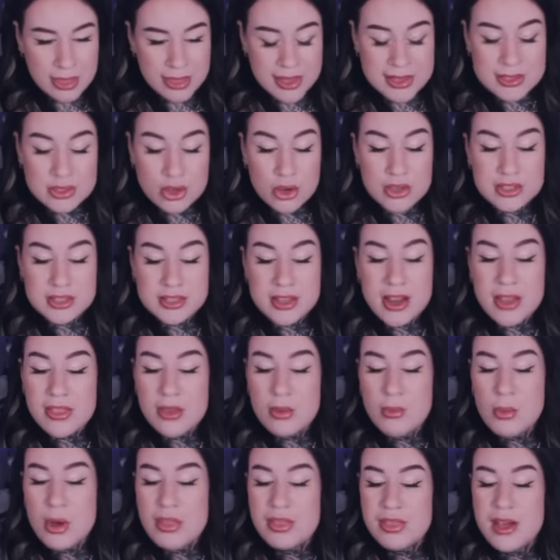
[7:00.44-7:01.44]
this cost
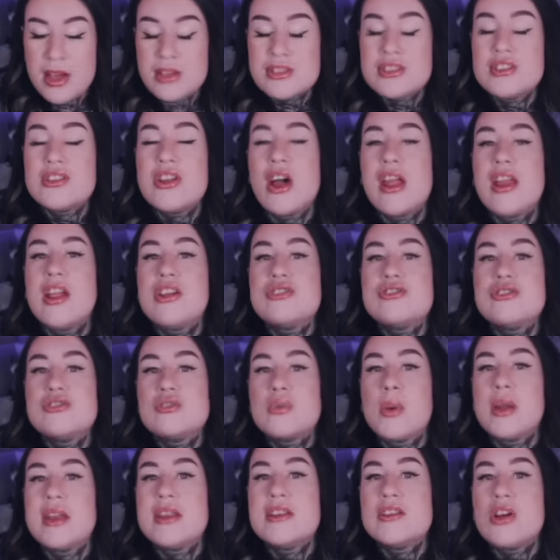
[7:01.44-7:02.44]
another one thousand nine hundred
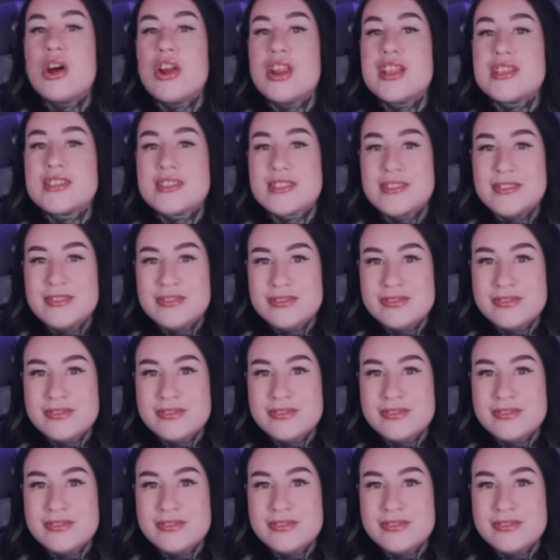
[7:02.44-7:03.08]
twenty dollars.